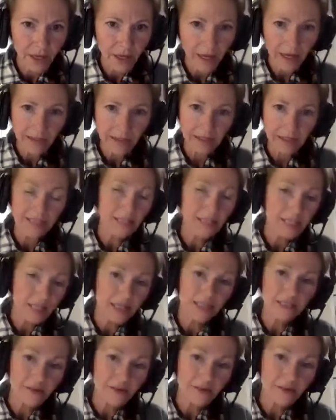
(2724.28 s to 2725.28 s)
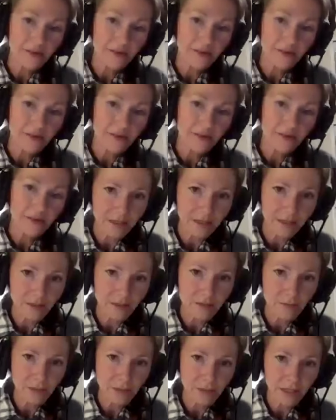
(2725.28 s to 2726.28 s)
and let the kids have a little money,
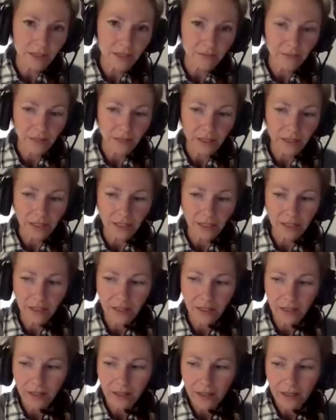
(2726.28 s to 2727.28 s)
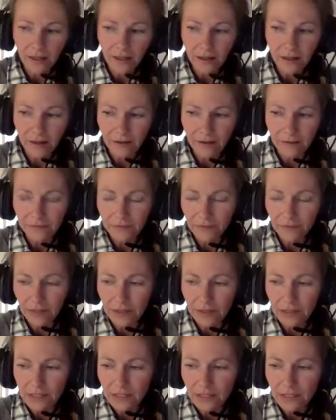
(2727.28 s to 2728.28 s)
spending money
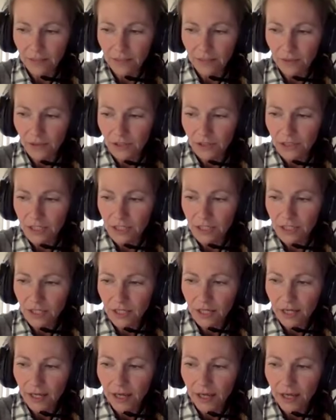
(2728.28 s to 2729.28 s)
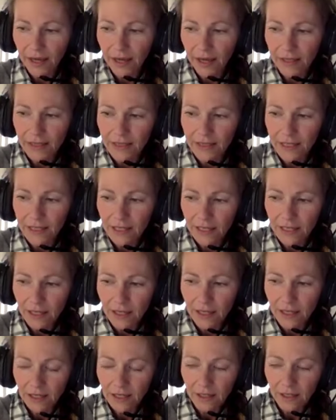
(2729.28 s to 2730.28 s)
in the summers. And
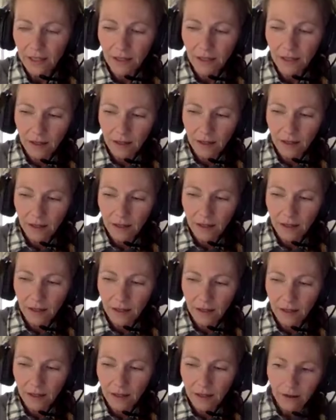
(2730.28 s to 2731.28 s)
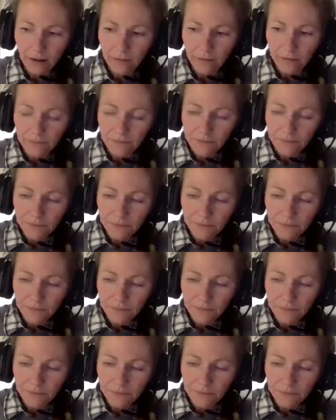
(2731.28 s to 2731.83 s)
then um,